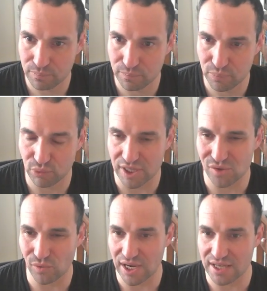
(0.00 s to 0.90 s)

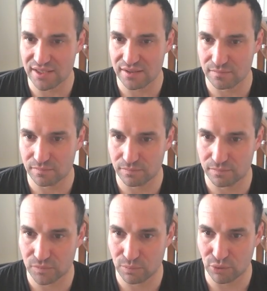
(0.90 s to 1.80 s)
Price-wise,
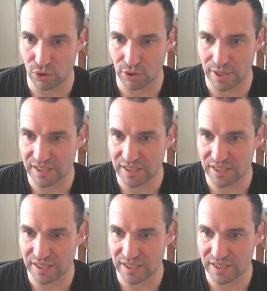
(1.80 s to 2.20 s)
programs